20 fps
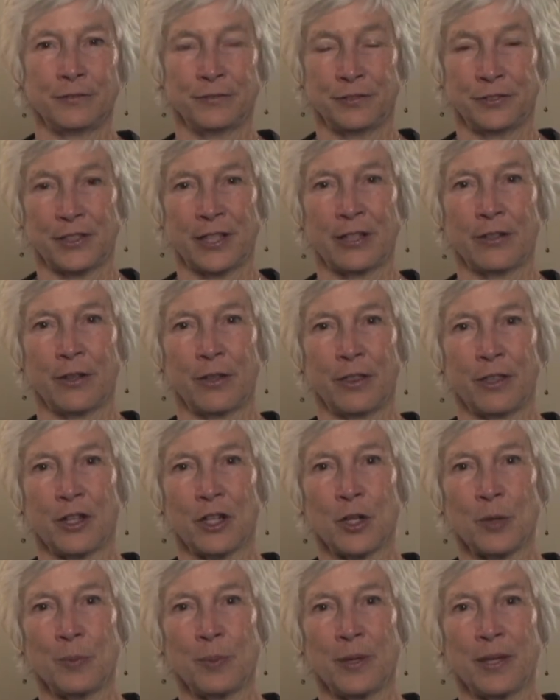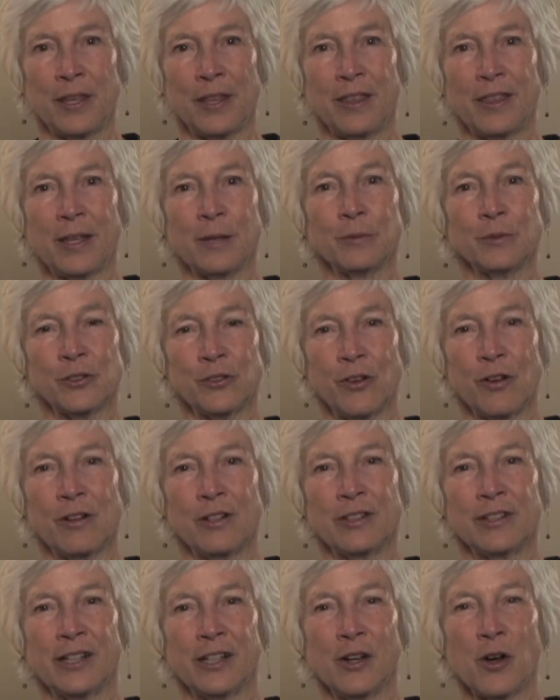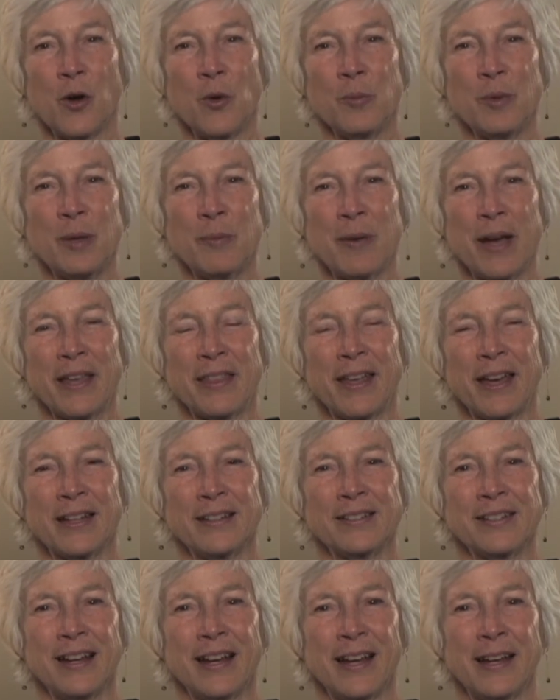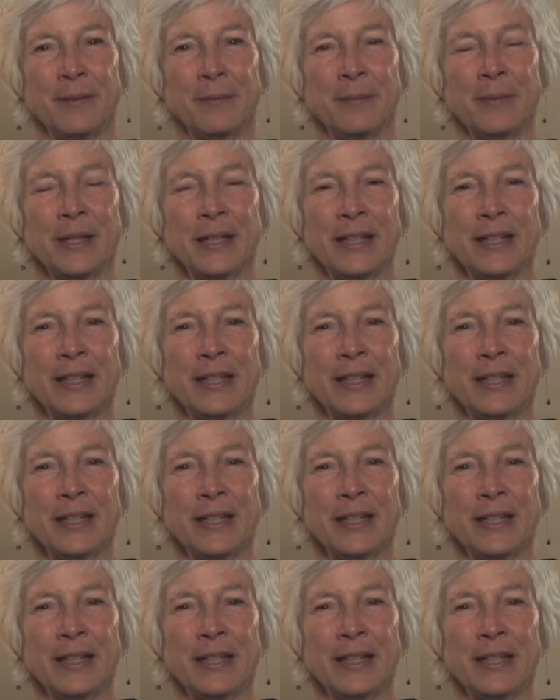psychotherapy that was called Hakomi by that time